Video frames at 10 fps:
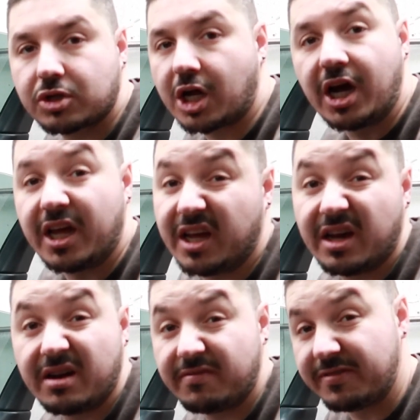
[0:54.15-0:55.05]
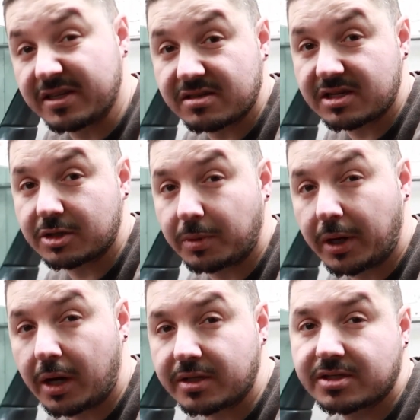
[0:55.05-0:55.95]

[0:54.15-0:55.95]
cut it and fit some 6x9s.